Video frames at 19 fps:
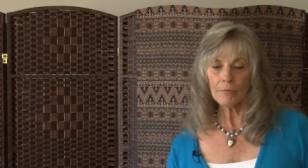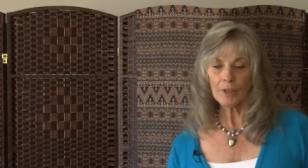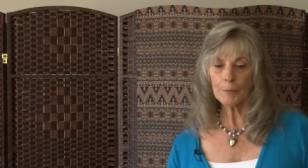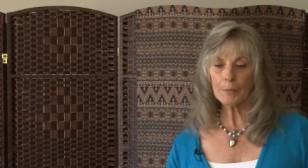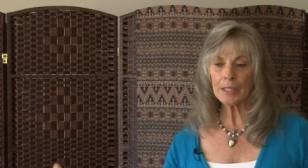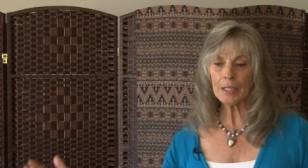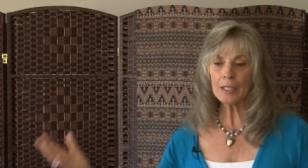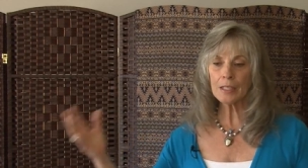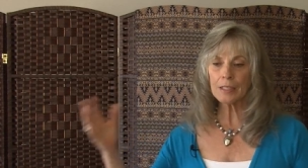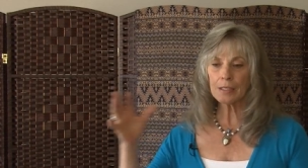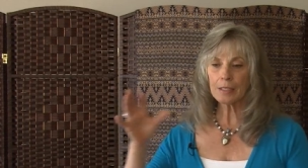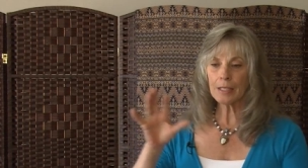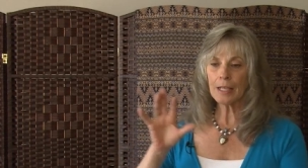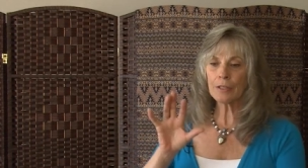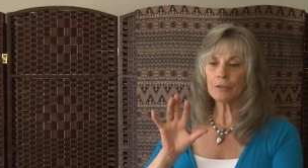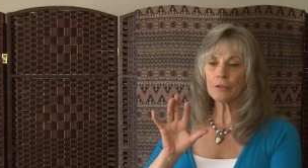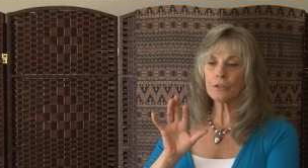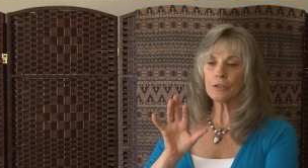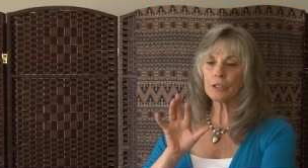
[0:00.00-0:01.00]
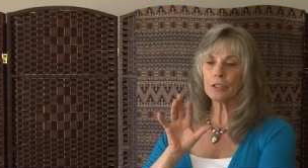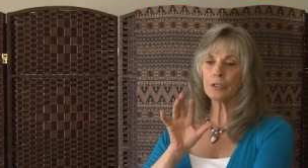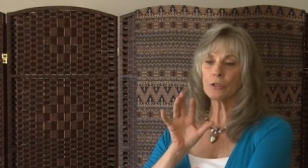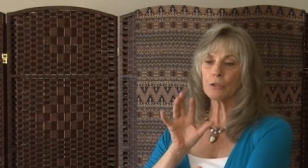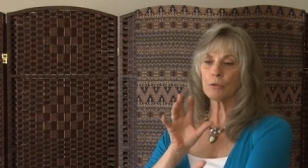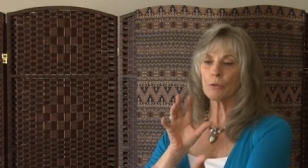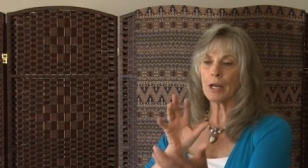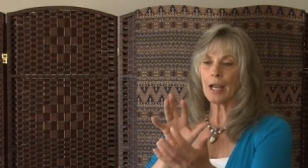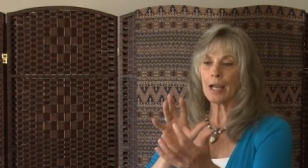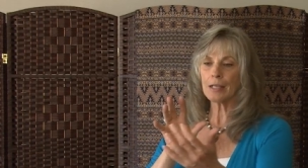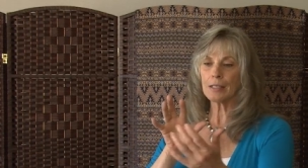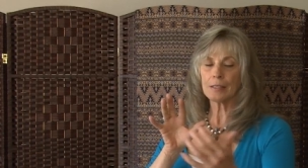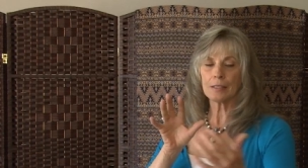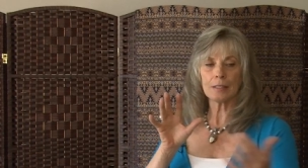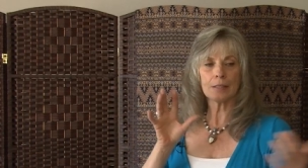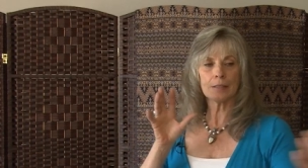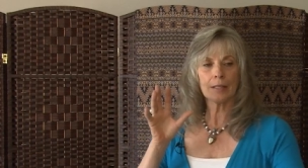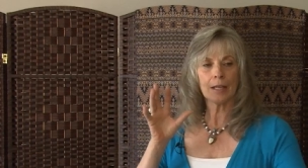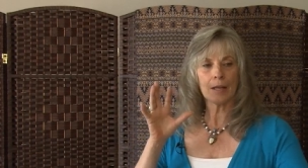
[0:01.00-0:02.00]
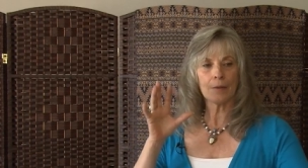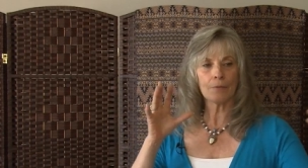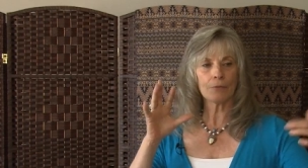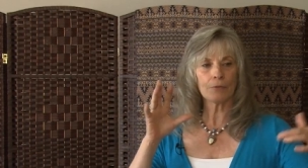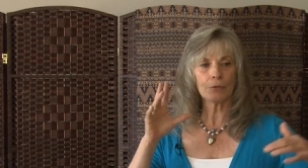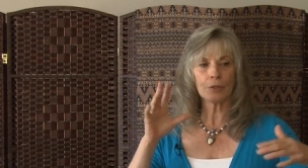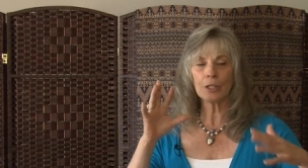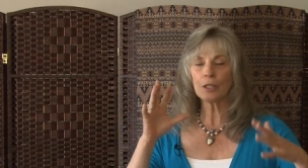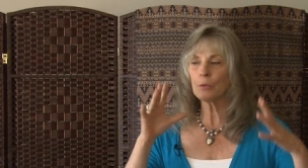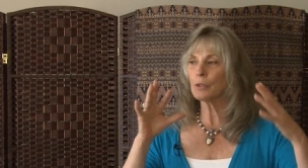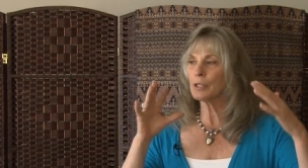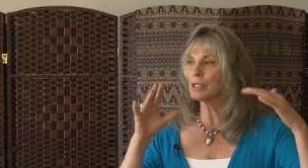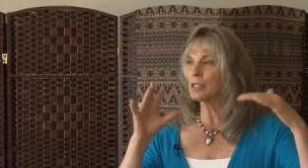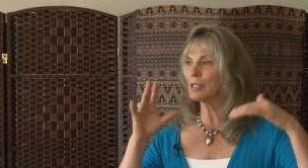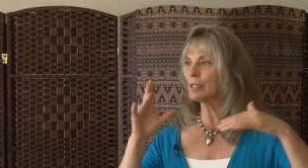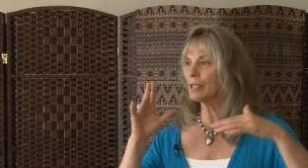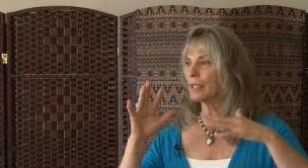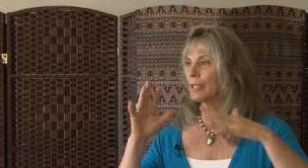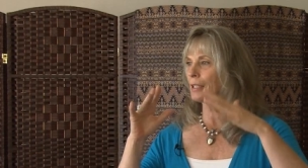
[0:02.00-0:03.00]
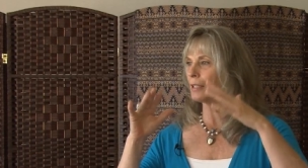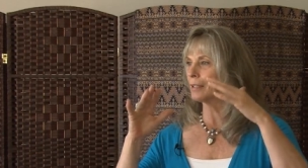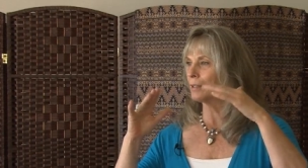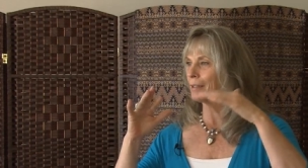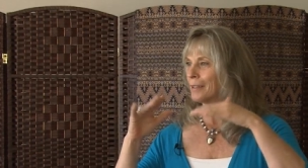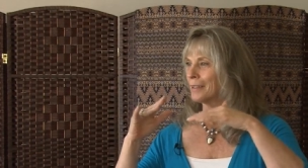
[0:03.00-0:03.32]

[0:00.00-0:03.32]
because energy attracts the same frequency.